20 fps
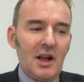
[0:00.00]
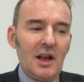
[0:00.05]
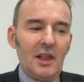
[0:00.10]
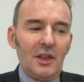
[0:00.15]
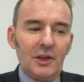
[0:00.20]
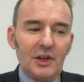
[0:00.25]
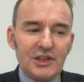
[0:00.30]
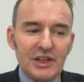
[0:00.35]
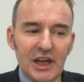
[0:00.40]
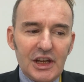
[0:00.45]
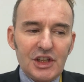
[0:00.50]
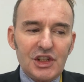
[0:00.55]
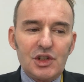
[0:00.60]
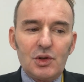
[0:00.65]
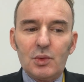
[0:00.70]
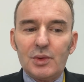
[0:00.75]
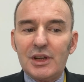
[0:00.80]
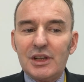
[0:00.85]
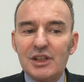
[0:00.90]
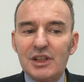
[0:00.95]
The test you
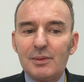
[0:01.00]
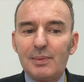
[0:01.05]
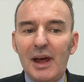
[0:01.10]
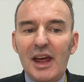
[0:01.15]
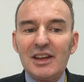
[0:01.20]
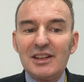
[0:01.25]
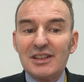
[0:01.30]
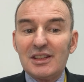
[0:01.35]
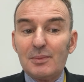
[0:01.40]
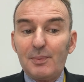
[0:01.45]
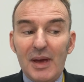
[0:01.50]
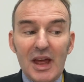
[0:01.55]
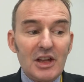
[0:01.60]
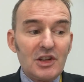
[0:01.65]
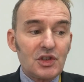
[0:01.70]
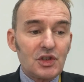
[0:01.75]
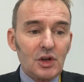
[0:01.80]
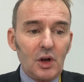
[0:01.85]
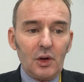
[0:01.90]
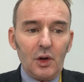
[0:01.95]
will need to take
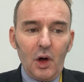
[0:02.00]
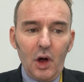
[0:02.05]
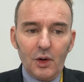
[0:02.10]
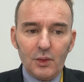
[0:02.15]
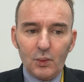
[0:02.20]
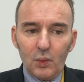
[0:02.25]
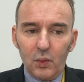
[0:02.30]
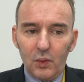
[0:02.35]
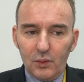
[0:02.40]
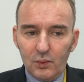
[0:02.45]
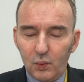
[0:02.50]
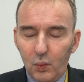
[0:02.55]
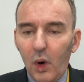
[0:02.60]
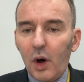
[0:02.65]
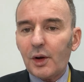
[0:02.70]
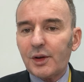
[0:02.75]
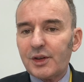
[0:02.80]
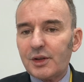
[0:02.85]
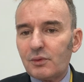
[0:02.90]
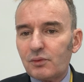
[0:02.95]
depends on
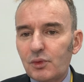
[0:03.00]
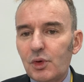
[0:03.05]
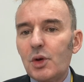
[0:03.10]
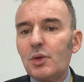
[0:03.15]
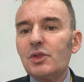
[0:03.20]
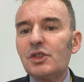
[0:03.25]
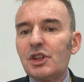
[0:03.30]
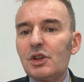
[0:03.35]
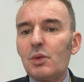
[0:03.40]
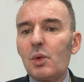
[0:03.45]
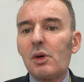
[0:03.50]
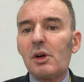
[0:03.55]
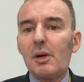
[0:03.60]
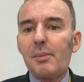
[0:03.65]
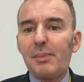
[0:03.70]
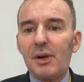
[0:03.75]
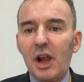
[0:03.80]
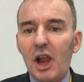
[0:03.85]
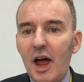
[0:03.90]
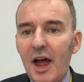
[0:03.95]
what route you are
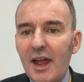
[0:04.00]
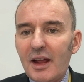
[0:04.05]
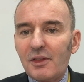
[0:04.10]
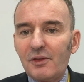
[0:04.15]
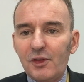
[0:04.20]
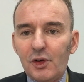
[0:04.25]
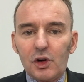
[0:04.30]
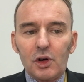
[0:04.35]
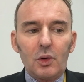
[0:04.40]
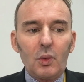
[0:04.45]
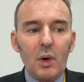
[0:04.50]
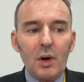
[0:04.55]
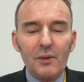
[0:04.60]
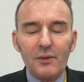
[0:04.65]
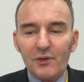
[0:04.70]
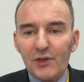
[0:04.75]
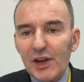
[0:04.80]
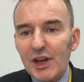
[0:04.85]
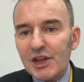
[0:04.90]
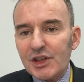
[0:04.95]
applying for, or what
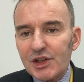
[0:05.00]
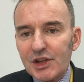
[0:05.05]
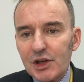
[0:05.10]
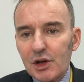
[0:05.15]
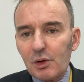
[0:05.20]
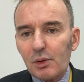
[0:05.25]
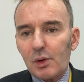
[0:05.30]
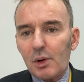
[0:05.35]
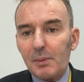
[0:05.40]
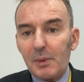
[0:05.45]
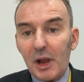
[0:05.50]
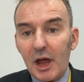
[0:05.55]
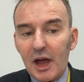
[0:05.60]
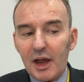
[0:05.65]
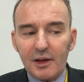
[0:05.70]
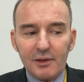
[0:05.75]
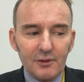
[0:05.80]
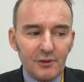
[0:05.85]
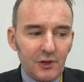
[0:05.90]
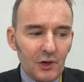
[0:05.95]
visa you are
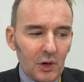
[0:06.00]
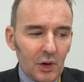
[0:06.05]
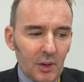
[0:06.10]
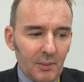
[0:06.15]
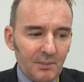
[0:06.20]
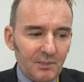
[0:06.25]
applying for.